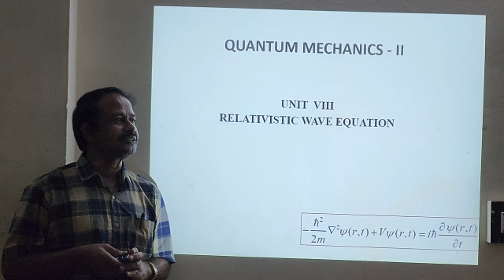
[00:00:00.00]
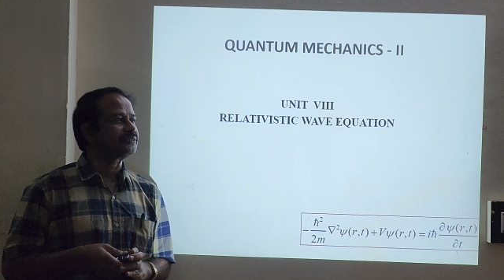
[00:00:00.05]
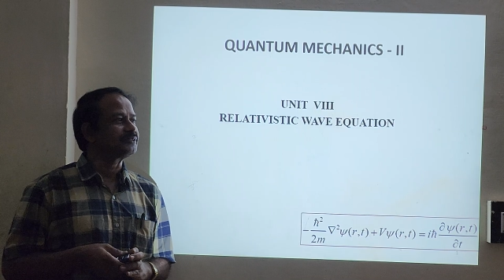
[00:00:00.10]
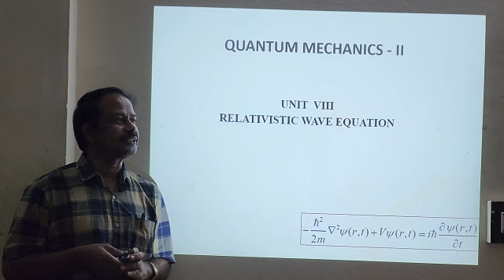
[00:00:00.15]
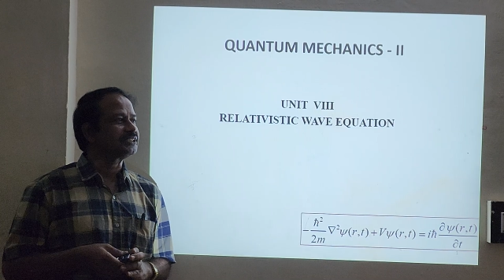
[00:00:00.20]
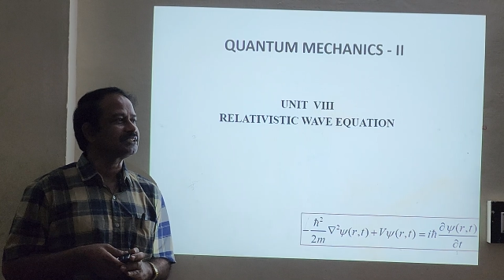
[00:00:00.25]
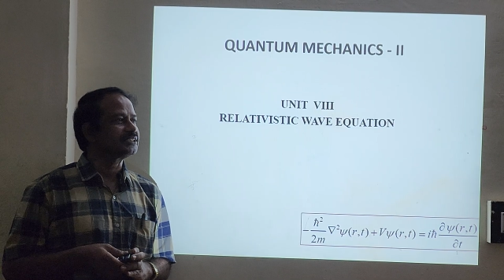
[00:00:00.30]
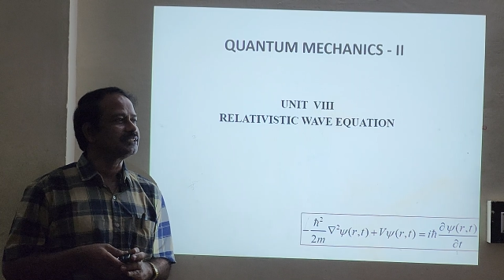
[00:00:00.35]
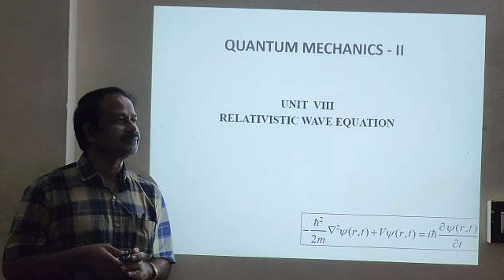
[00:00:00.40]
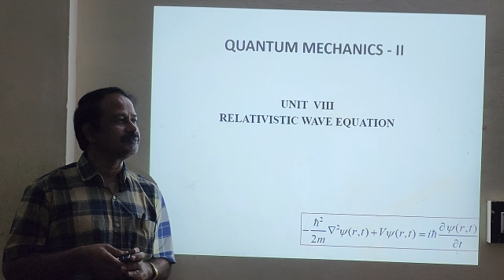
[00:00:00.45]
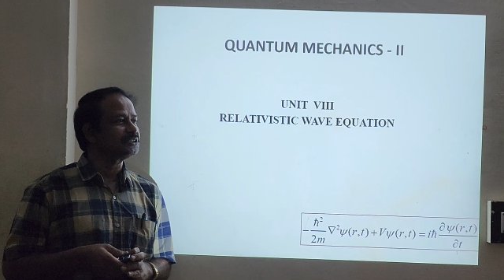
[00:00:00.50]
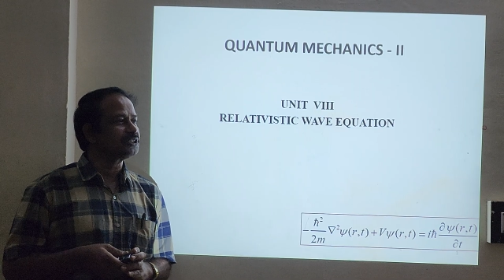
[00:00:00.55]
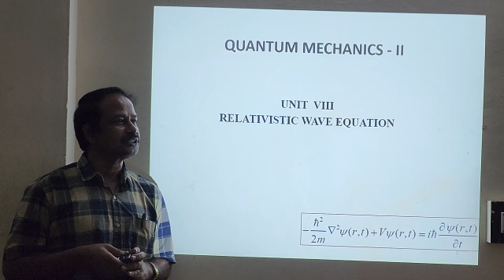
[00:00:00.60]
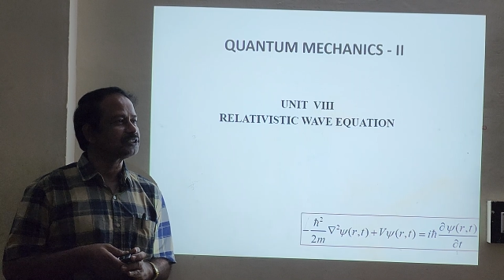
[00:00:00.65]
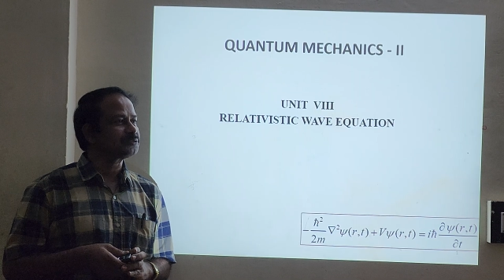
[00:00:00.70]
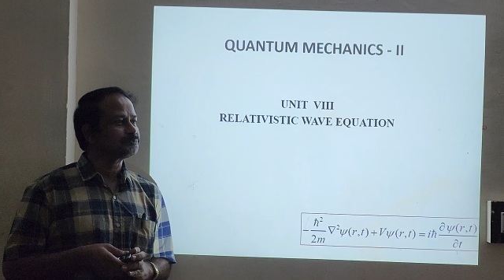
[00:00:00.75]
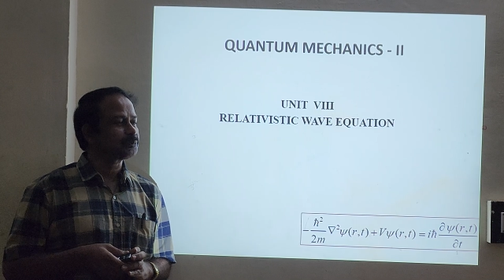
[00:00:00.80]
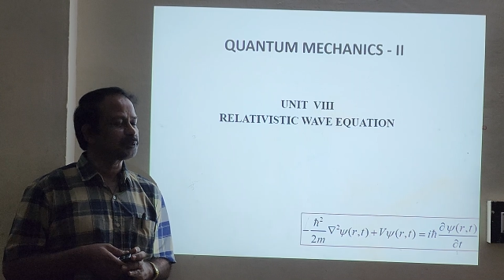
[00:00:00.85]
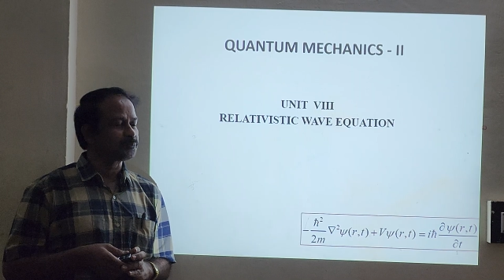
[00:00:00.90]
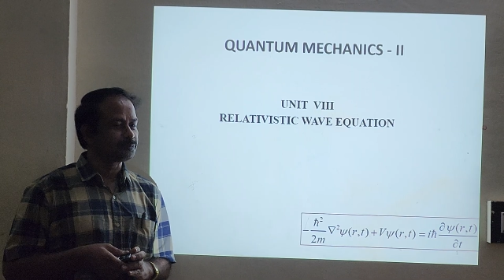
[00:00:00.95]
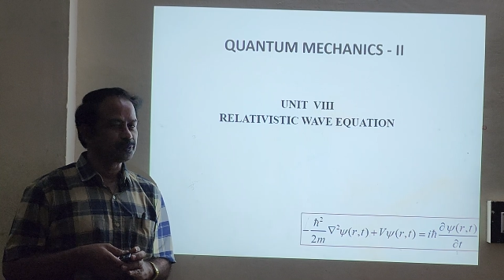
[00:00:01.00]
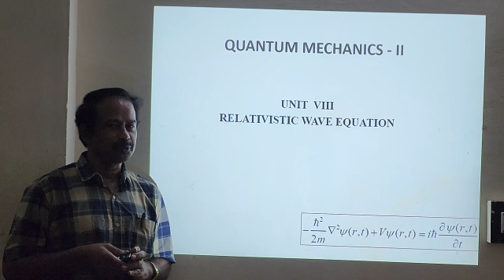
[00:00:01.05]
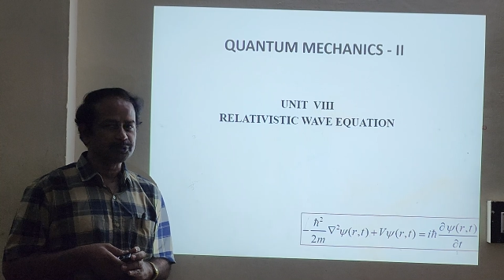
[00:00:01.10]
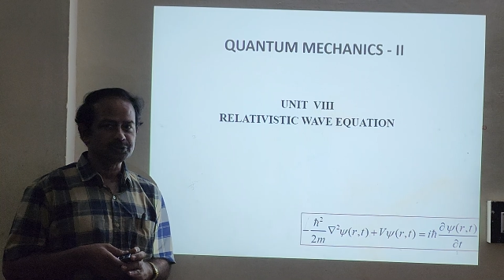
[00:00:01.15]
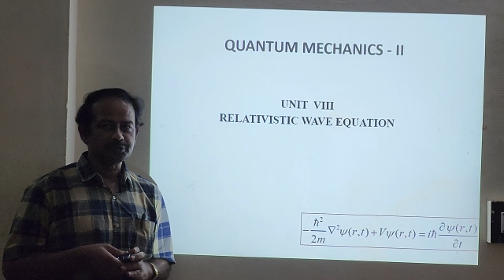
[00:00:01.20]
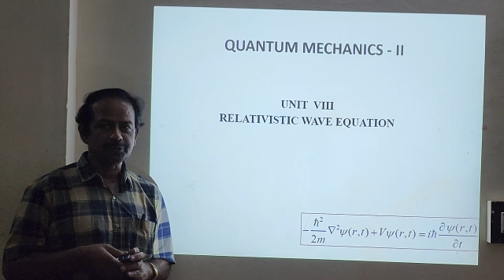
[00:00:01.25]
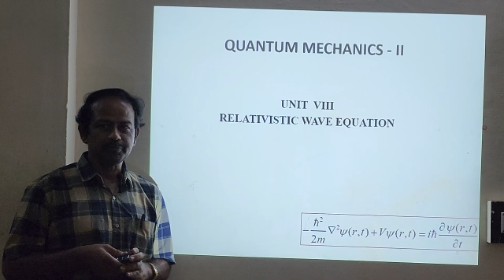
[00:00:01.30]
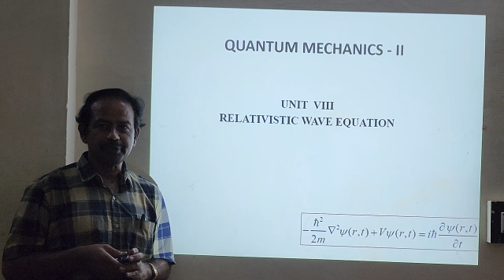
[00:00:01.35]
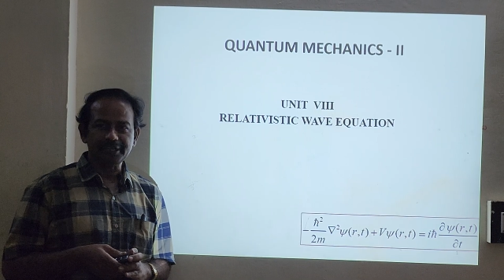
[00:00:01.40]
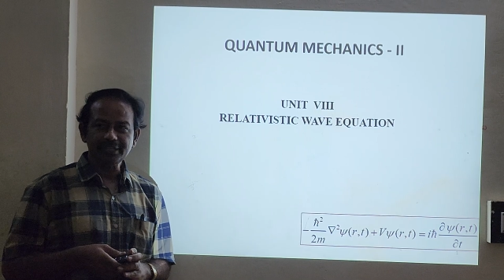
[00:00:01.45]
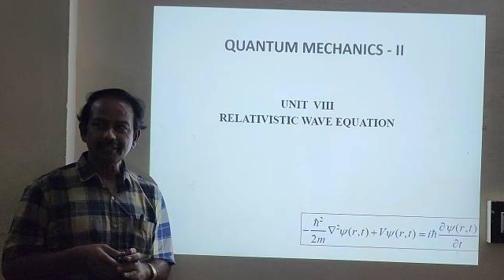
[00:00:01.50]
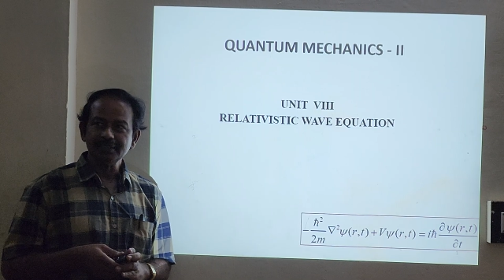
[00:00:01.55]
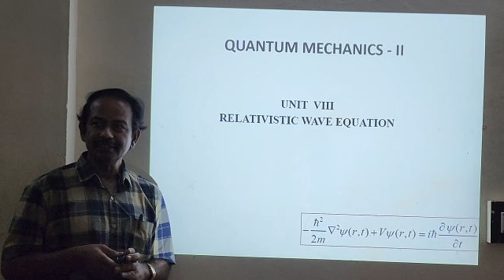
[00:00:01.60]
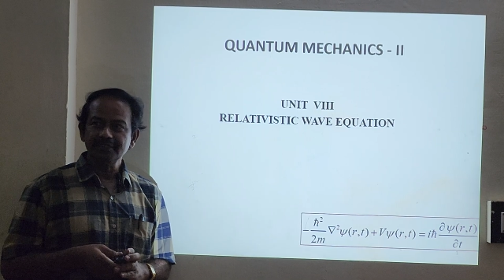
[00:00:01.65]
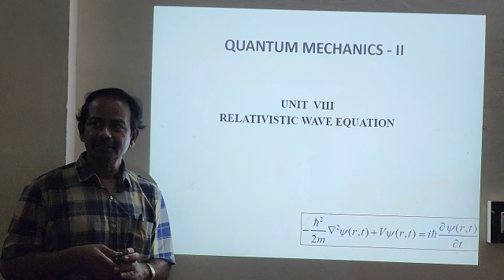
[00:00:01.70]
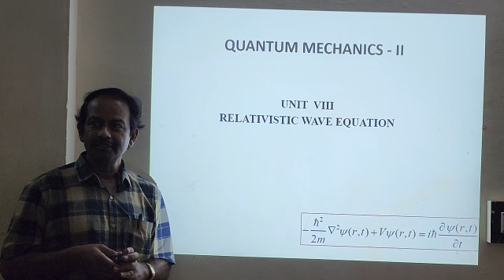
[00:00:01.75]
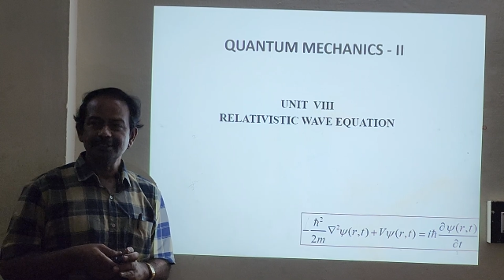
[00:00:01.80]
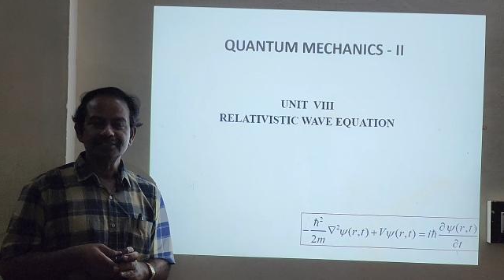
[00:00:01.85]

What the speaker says: equation which was proposed by